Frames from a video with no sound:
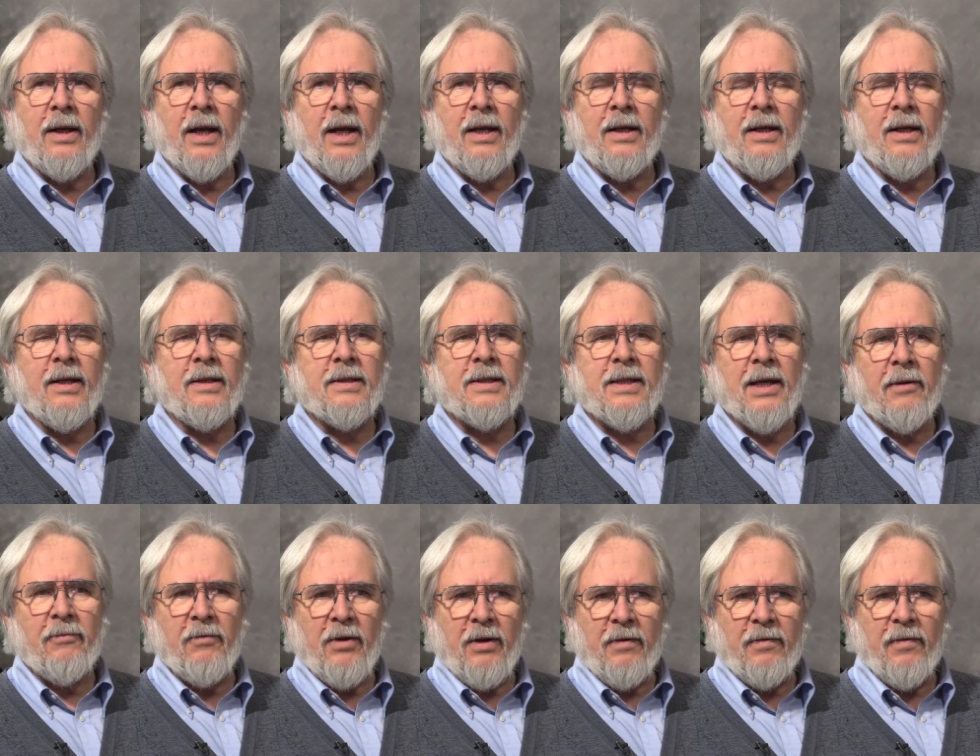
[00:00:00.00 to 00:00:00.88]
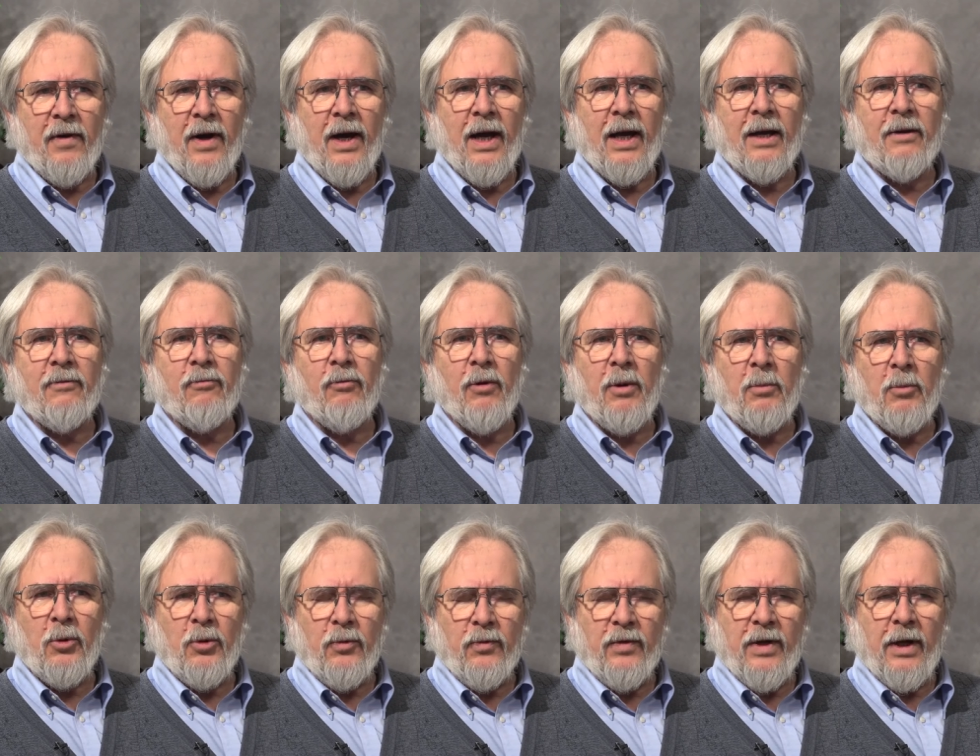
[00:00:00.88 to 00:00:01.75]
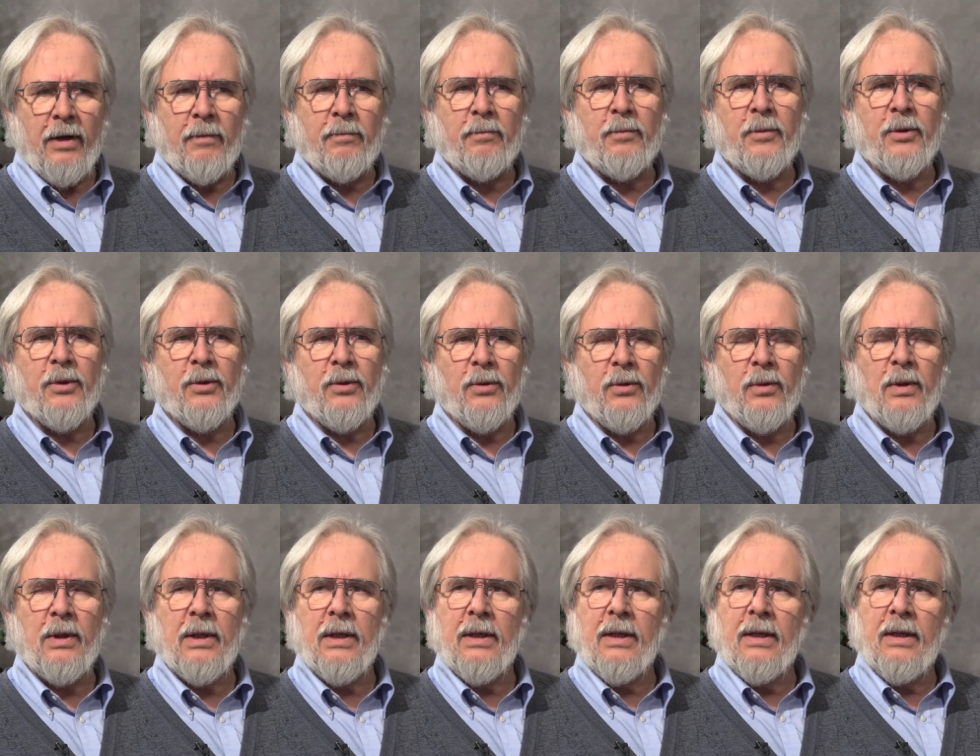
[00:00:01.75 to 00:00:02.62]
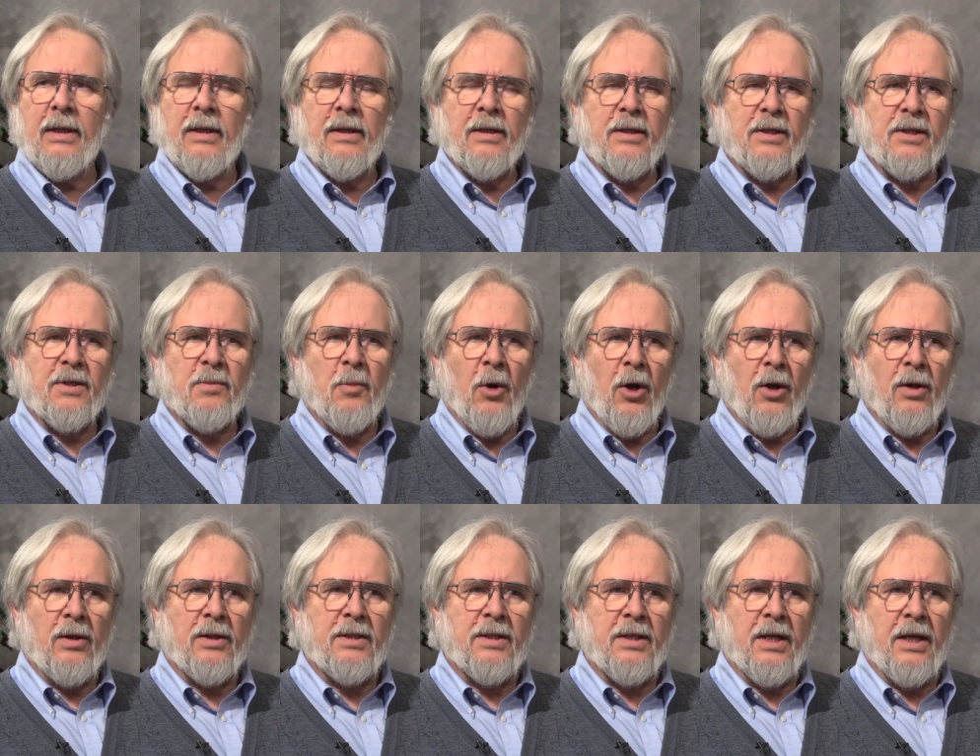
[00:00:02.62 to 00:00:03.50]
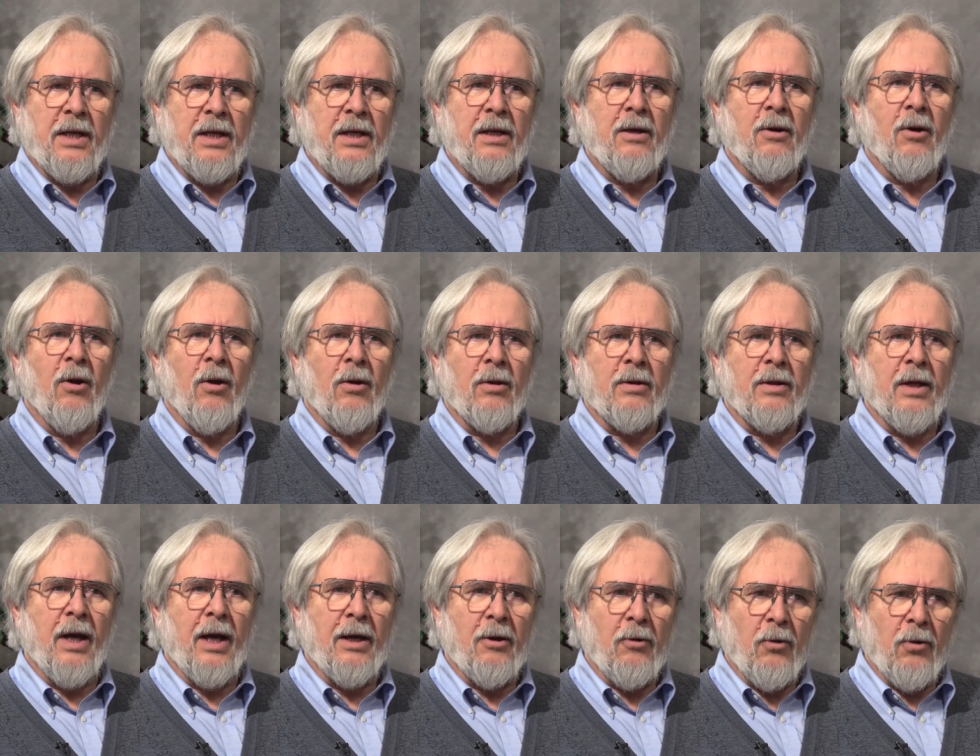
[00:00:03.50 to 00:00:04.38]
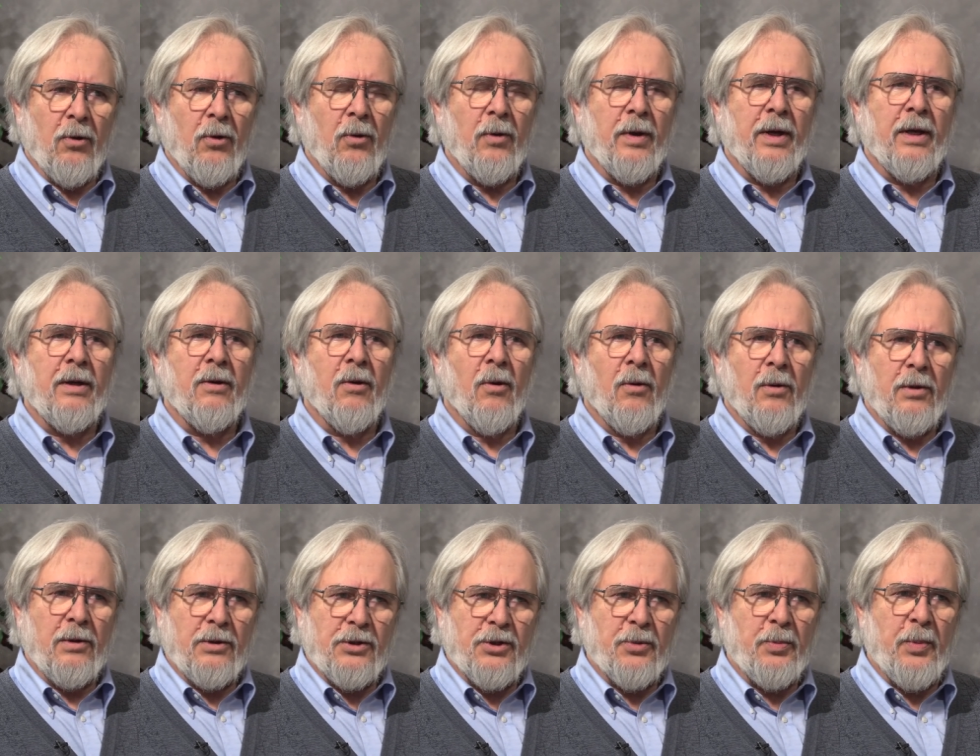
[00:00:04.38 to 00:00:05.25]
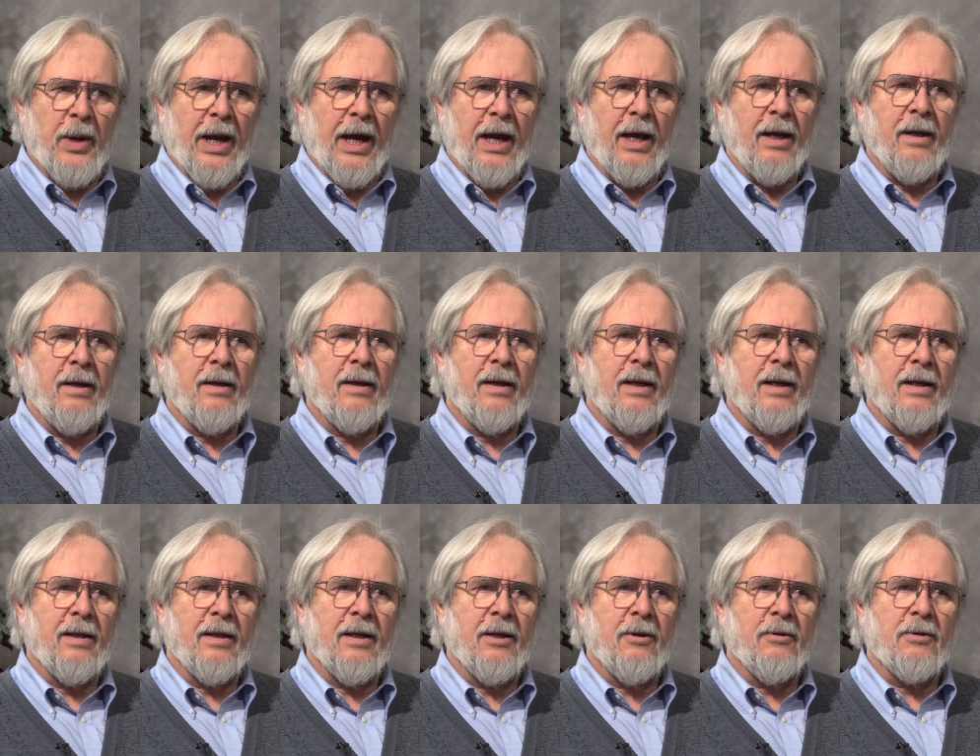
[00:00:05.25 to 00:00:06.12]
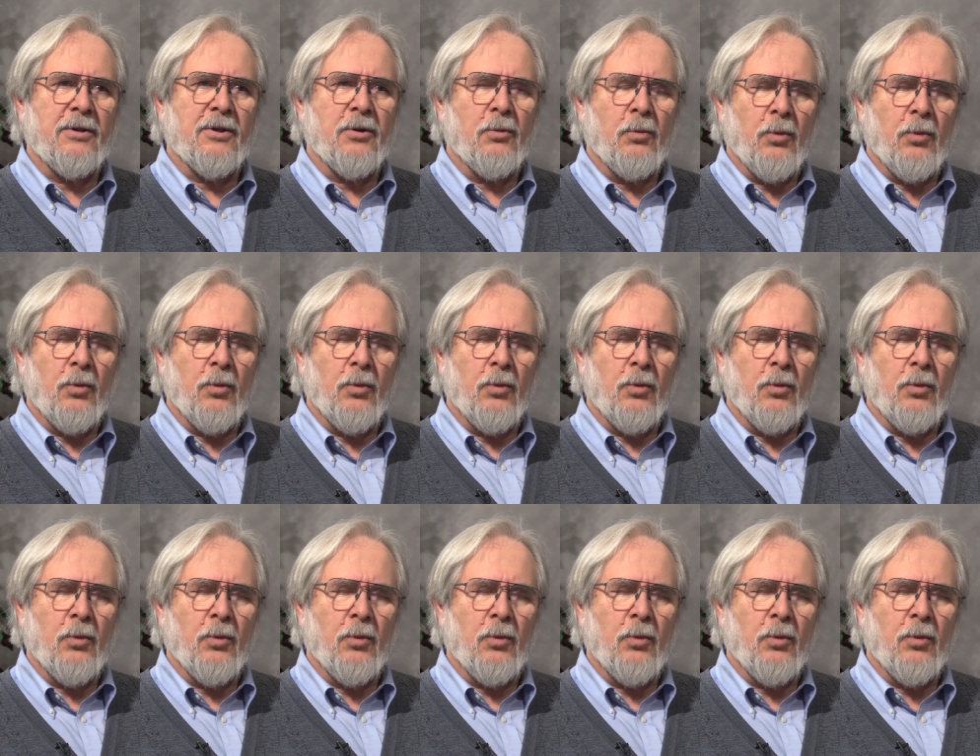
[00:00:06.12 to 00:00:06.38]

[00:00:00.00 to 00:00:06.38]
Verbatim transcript: 1975, we moved up to a small city called Nayoro in northern Japan, and there's a